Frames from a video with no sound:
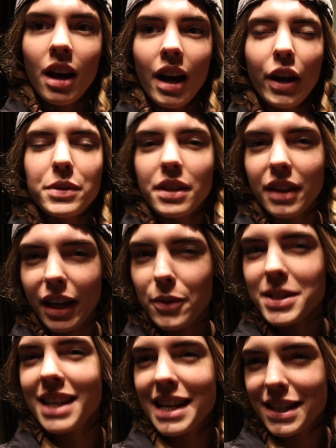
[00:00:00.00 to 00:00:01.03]
I also think I
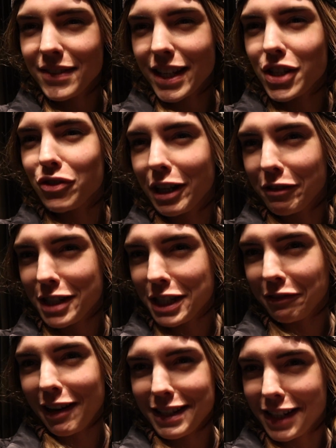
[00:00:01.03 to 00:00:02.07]
was an 18th century
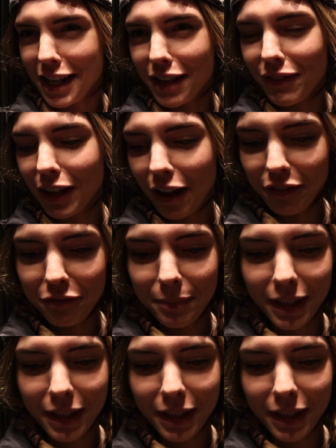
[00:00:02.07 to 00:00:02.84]
aristocrat in another life.